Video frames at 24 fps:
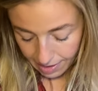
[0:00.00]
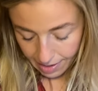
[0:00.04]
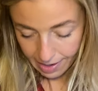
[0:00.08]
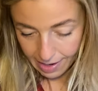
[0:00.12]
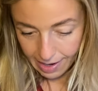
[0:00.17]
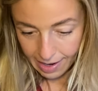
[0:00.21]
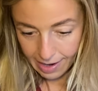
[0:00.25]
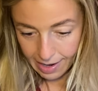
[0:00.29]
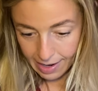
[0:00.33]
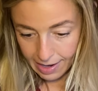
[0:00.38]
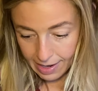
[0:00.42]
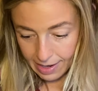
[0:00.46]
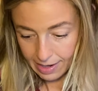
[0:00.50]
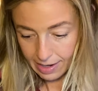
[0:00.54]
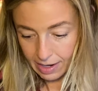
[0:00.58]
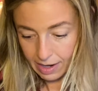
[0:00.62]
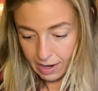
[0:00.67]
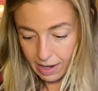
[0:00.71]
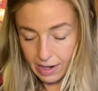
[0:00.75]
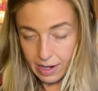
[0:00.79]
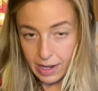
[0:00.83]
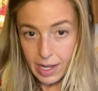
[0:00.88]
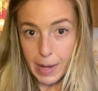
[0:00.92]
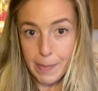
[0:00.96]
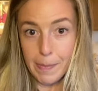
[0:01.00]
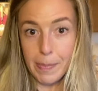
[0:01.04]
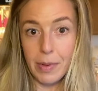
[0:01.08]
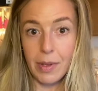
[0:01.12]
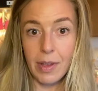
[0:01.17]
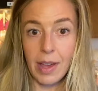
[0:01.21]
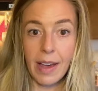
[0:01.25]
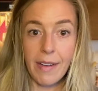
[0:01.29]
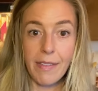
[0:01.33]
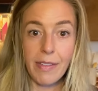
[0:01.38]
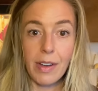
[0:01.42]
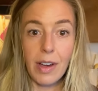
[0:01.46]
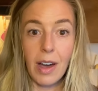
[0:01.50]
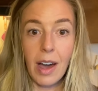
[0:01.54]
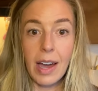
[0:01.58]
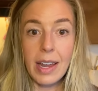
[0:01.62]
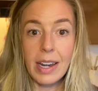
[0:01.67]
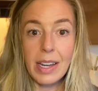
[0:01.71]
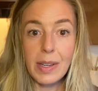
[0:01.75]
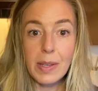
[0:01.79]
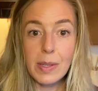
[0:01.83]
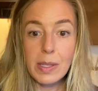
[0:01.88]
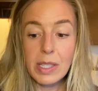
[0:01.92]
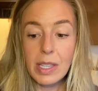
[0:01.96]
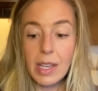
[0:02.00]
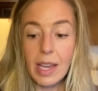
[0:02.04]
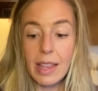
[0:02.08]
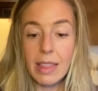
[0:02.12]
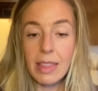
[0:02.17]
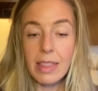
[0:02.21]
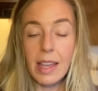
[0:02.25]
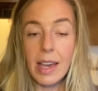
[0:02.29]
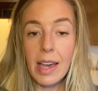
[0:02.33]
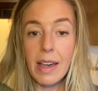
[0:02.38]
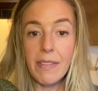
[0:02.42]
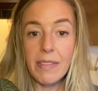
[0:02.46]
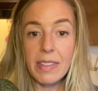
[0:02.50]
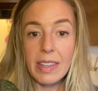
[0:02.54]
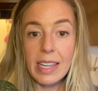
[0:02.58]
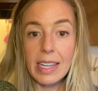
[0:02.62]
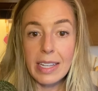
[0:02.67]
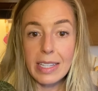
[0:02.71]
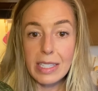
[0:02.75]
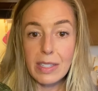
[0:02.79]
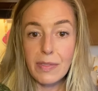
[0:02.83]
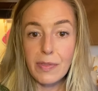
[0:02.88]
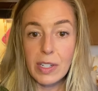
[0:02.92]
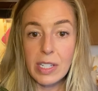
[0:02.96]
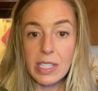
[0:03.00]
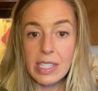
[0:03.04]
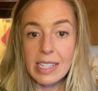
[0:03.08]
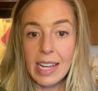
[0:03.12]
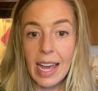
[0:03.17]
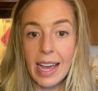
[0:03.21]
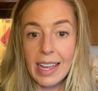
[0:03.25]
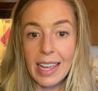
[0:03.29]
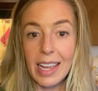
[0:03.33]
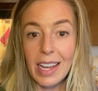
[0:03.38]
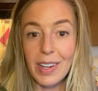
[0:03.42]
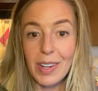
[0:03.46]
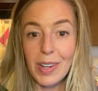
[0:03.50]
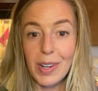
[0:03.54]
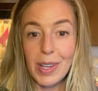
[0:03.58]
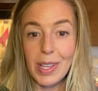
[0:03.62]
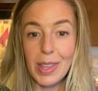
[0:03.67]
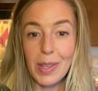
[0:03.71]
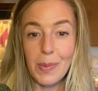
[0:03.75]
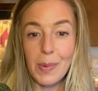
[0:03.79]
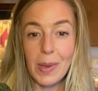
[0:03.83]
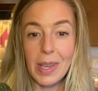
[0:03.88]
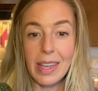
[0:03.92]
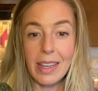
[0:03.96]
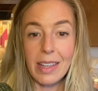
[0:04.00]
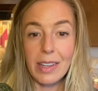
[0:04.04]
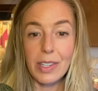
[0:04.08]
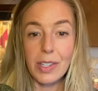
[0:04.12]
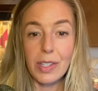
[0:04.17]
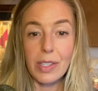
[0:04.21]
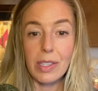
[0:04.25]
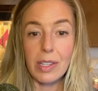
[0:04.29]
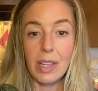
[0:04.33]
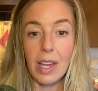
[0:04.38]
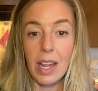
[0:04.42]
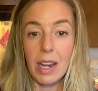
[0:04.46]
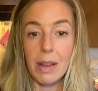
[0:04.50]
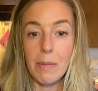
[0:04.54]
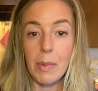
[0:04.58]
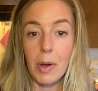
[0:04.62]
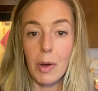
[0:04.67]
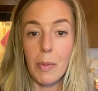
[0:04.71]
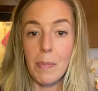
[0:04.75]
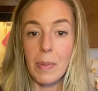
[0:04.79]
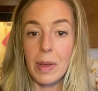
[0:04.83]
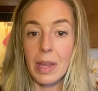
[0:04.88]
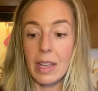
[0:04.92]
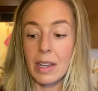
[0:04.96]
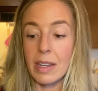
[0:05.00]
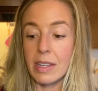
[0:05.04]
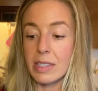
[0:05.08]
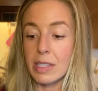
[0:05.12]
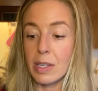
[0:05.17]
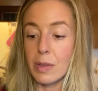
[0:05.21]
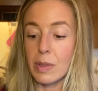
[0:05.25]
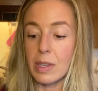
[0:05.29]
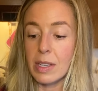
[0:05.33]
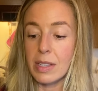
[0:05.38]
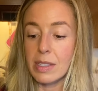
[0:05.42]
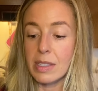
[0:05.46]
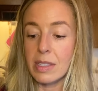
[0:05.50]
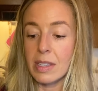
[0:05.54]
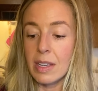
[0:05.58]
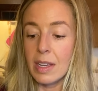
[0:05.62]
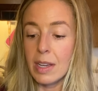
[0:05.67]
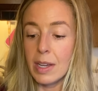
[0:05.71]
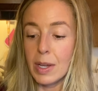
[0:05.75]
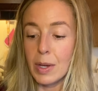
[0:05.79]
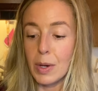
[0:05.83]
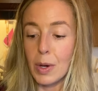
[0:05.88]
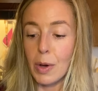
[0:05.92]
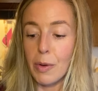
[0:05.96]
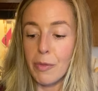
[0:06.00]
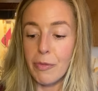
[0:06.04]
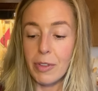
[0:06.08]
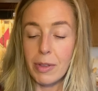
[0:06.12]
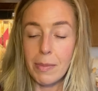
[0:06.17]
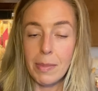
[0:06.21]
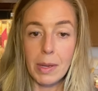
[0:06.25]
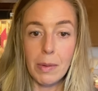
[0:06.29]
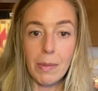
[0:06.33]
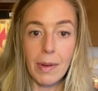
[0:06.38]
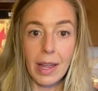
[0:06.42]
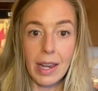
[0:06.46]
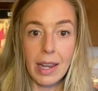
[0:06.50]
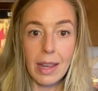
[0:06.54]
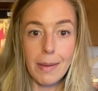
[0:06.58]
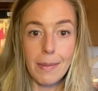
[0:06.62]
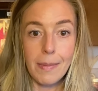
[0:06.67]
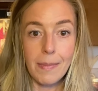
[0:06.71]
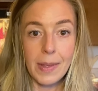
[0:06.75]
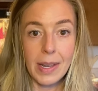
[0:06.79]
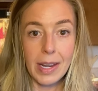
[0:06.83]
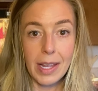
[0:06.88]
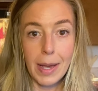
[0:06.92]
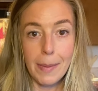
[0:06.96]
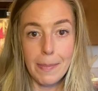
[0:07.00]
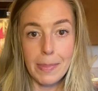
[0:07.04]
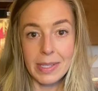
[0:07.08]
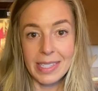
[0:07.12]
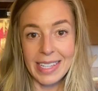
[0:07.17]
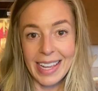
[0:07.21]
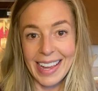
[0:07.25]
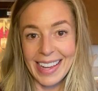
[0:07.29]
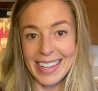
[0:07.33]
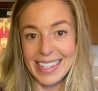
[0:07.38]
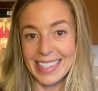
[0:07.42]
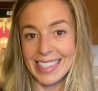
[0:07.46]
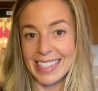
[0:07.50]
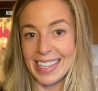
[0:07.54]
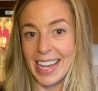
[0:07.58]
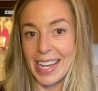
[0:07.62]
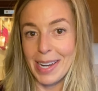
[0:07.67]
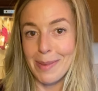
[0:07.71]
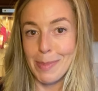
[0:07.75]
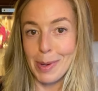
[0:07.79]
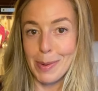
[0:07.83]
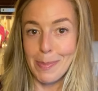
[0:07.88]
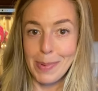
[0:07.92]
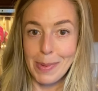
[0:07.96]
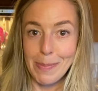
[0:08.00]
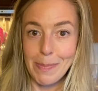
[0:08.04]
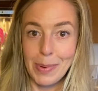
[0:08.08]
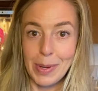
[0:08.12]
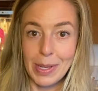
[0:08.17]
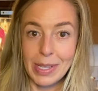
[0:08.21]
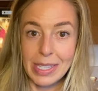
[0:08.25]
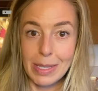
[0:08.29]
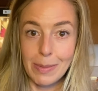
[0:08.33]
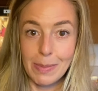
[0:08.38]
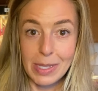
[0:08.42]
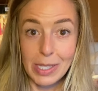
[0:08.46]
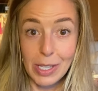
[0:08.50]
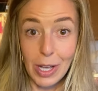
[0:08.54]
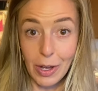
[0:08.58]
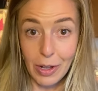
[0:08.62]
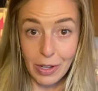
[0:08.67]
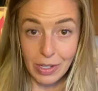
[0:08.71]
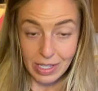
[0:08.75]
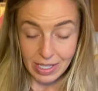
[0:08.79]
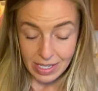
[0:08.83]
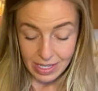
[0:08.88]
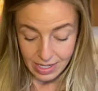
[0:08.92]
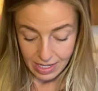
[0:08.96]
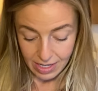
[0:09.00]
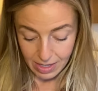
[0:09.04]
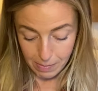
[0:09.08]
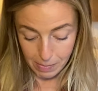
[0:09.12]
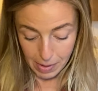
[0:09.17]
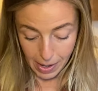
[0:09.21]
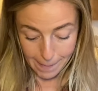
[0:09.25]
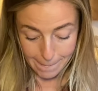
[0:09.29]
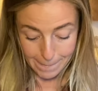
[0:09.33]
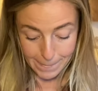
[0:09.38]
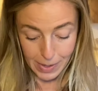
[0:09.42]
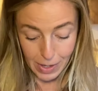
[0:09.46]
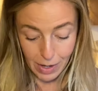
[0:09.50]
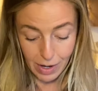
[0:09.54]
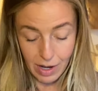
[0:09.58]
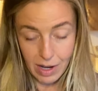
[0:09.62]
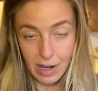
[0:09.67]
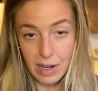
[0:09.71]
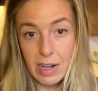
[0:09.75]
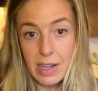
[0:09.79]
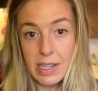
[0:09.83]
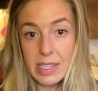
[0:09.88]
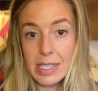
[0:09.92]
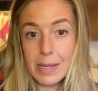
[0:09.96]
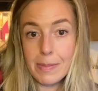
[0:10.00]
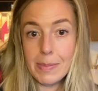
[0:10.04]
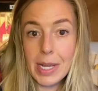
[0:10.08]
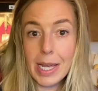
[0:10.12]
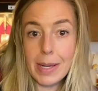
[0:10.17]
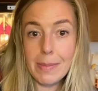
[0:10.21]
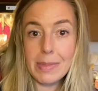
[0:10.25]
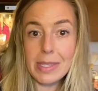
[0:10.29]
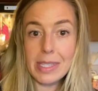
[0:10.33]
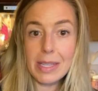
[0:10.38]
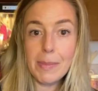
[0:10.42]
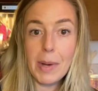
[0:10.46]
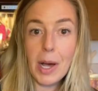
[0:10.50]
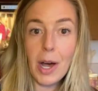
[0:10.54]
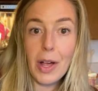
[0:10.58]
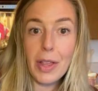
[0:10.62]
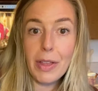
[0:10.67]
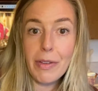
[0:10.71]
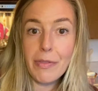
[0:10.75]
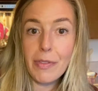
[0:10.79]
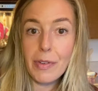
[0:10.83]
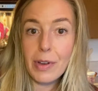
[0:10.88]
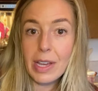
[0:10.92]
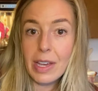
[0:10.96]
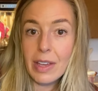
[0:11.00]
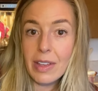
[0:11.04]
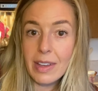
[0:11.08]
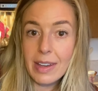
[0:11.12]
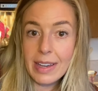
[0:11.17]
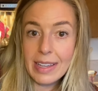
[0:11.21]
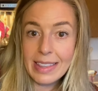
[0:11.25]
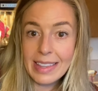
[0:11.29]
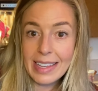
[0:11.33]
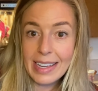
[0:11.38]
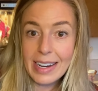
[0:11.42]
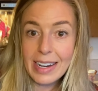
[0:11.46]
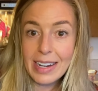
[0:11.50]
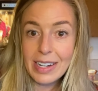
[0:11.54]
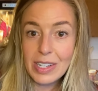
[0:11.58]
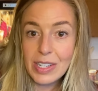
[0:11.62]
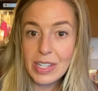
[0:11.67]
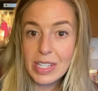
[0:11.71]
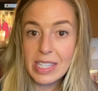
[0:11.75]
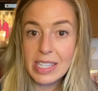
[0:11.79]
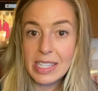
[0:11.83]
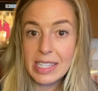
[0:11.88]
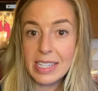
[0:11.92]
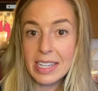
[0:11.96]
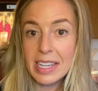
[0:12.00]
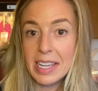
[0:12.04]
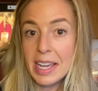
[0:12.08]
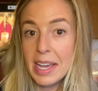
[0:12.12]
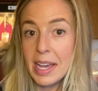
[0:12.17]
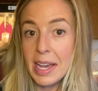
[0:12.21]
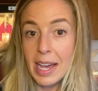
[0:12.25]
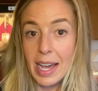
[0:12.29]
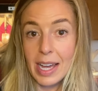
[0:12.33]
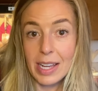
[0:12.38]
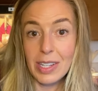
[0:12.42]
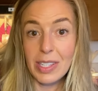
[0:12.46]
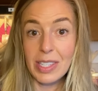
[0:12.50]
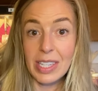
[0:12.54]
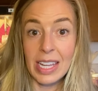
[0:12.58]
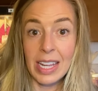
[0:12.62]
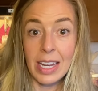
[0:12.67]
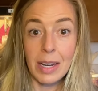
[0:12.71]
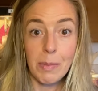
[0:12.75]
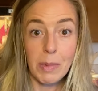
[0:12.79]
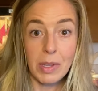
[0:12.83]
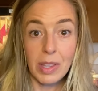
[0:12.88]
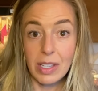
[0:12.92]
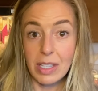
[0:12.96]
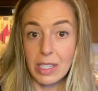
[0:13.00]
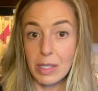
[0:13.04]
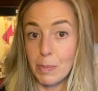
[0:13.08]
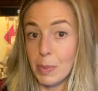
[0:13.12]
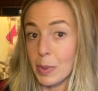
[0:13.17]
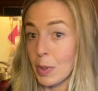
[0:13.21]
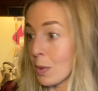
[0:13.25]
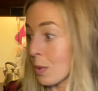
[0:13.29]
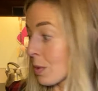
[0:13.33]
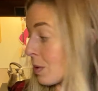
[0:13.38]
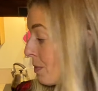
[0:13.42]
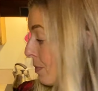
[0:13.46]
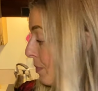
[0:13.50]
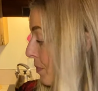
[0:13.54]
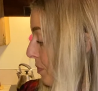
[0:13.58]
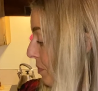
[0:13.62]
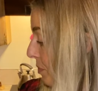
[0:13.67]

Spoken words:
and I got a couple avocados. I love these for snacking during the week. Just cut them open, so these hopefully be ready in a couple days. Cut them open, put some salt and pepper, sometimes some olive oil on there, and I just eat them with a spoon,